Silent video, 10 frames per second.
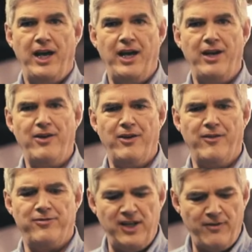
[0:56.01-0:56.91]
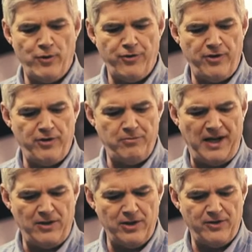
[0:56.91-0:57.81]
and the flavors and
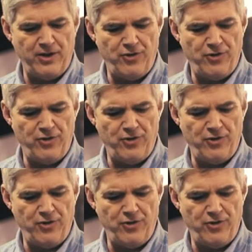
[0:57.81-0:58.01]
palate